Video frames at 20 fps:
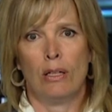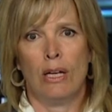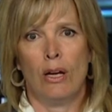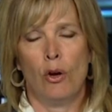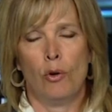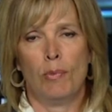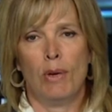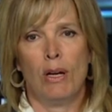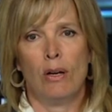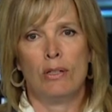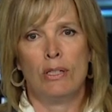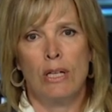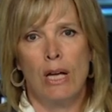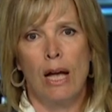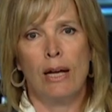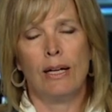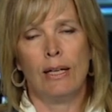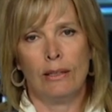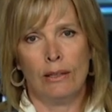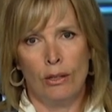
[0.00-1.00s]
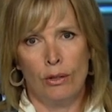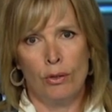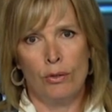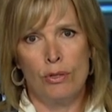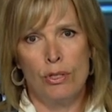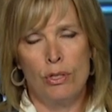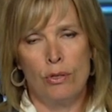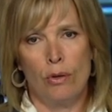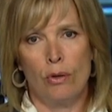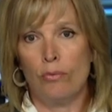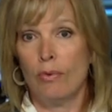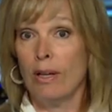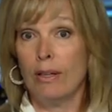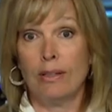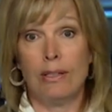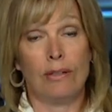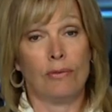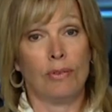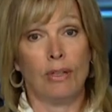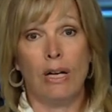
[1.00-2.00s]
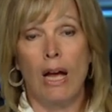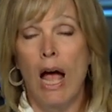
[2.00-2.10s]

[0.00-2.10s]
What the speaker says: Naomi Osaka, lose to a relatively